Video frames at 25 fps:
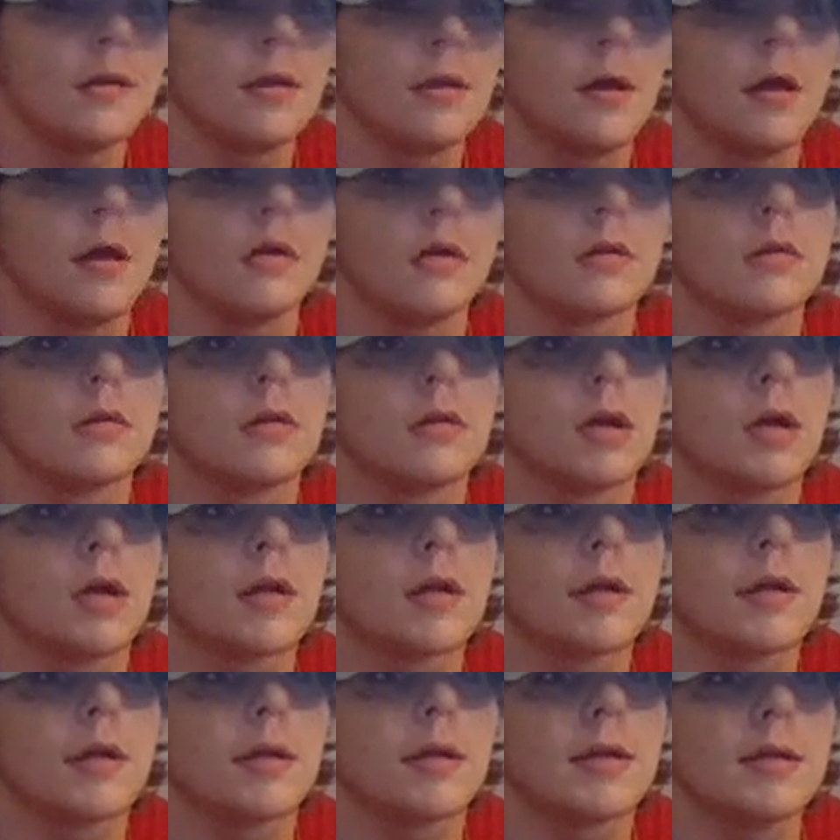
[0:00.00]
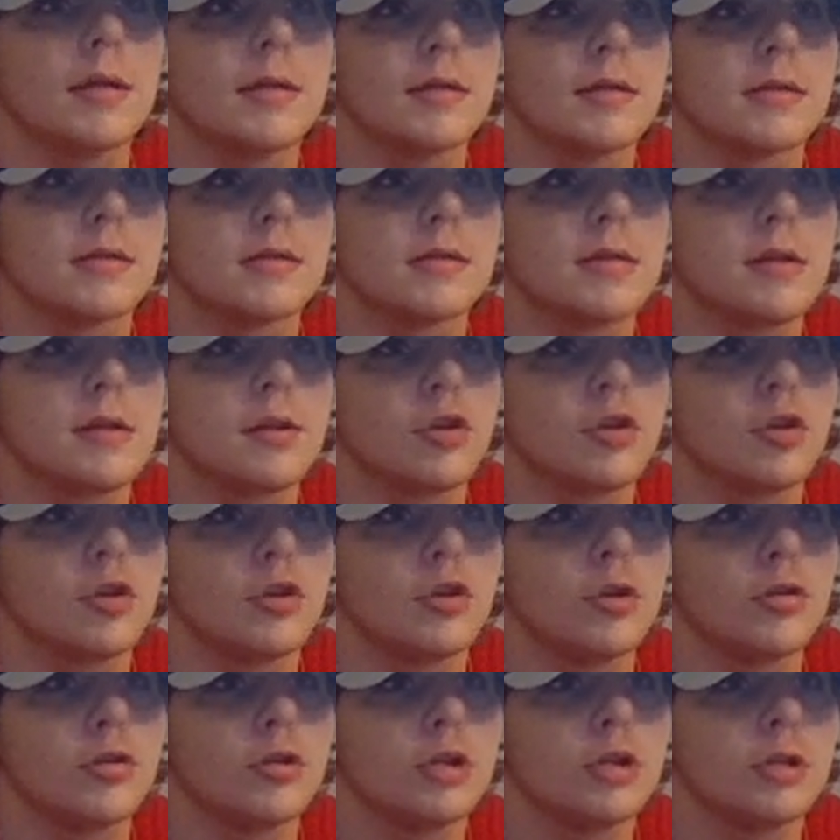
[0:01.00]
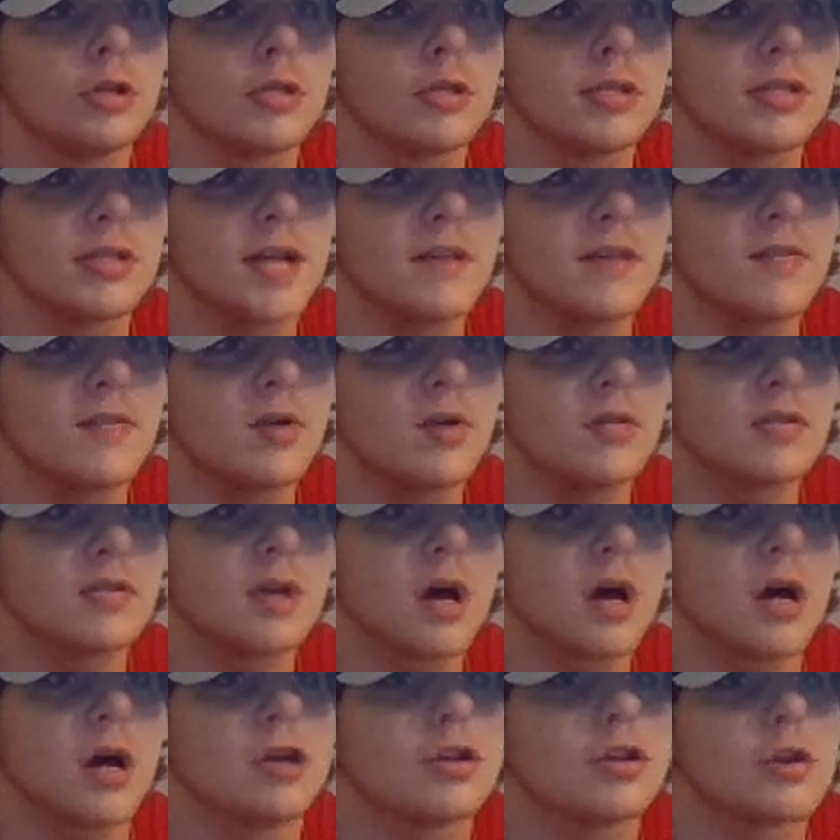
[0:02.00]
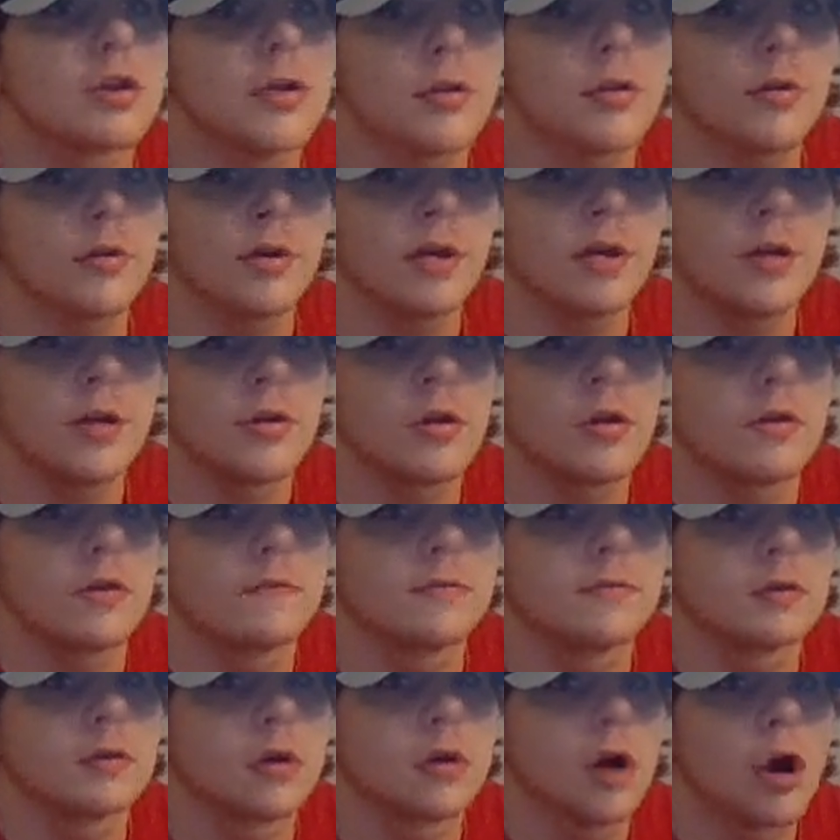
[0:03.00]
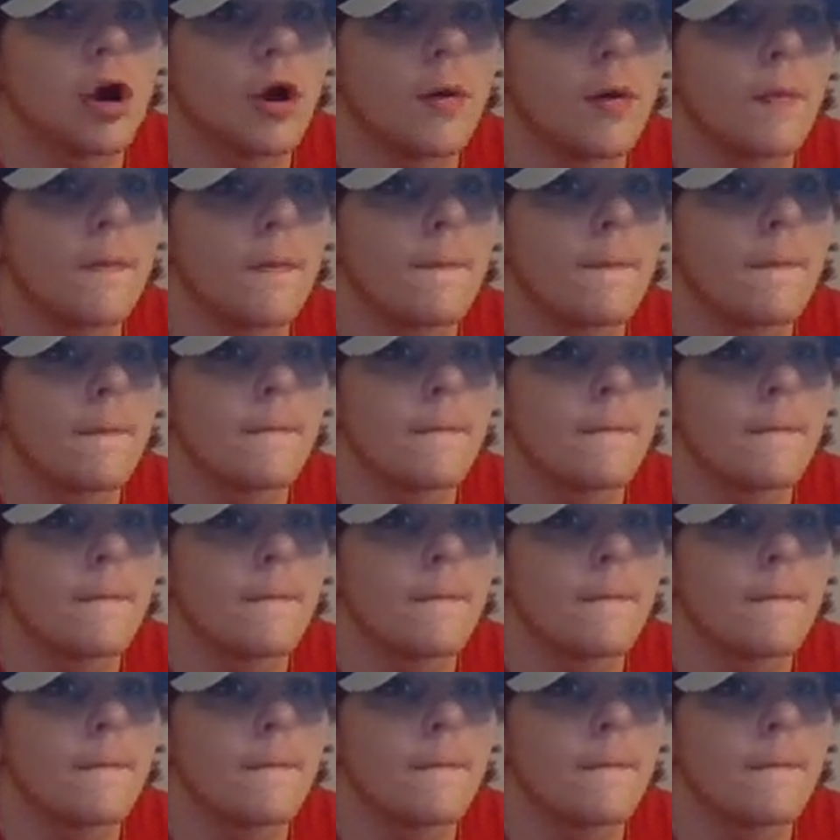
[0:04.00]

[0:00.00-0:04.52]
on the clock is the New Jersey Devils, 130th overall.